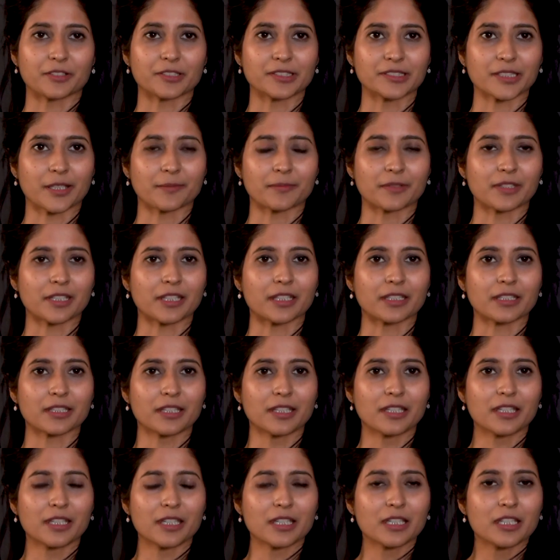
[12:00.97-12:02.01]
or something,
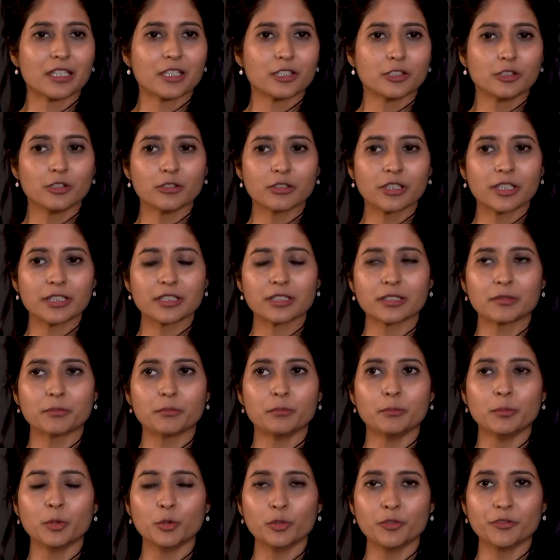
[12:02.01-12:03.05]
you
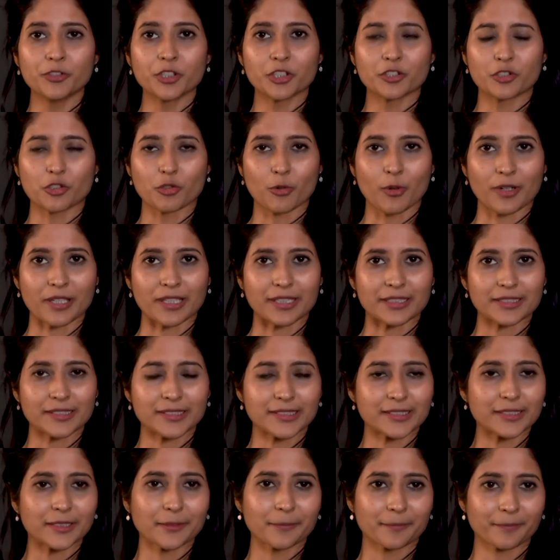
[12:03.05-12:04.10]
can move your
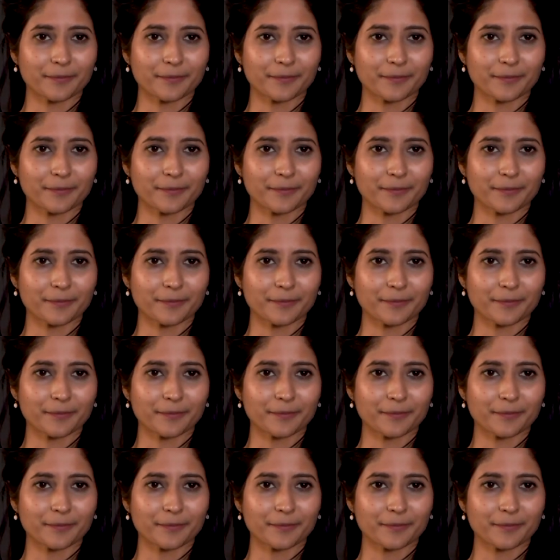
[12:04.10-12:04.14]
joints.